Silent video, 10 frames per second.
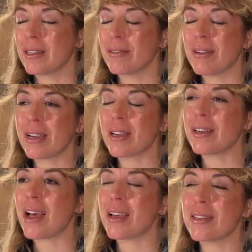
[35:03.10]

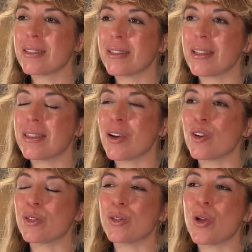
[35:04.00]
recognize that
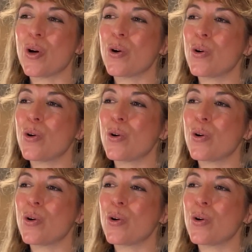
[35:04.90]
there's no